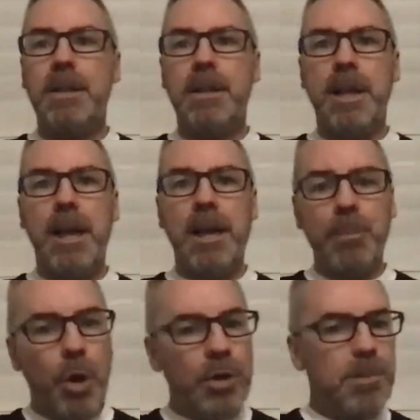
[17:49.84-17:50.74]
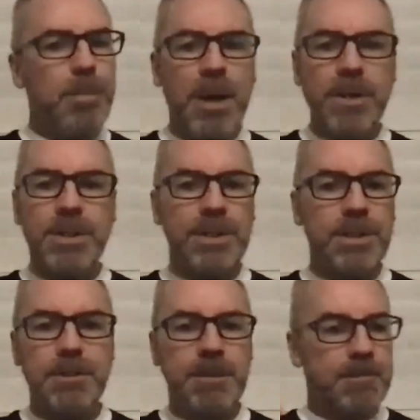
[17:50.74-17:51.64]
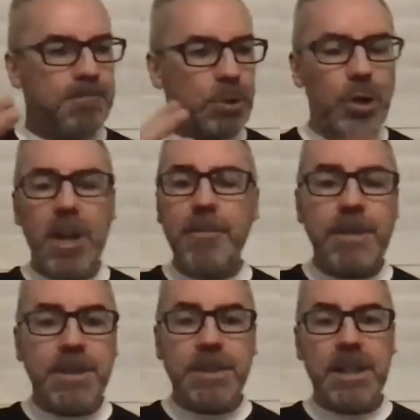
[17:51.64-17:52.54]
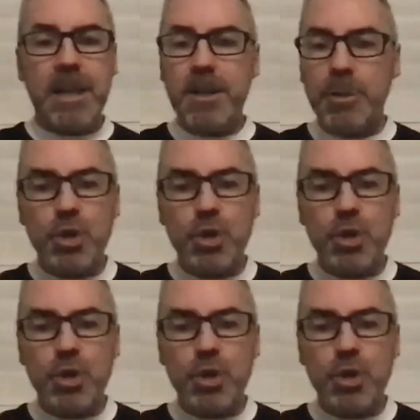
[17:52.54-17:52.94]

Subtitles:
on the bus, doing everything together,